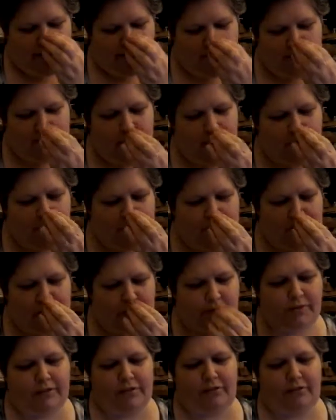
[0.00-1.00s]
So maybe
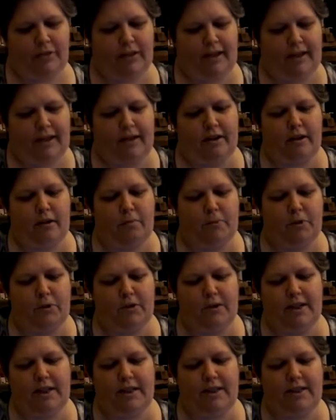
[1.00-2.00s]
this was for like a
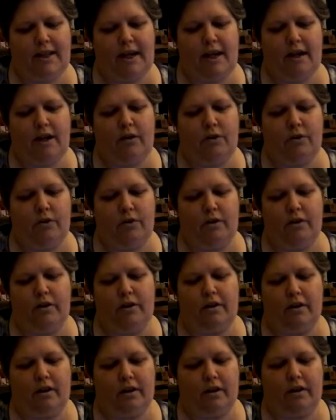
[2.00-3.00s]
community sale
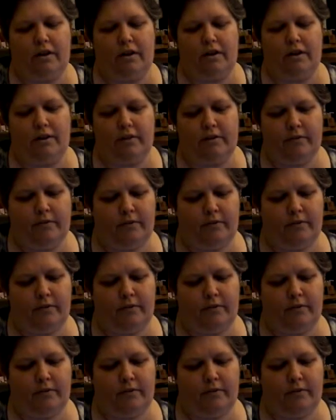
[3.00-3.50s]
or uh,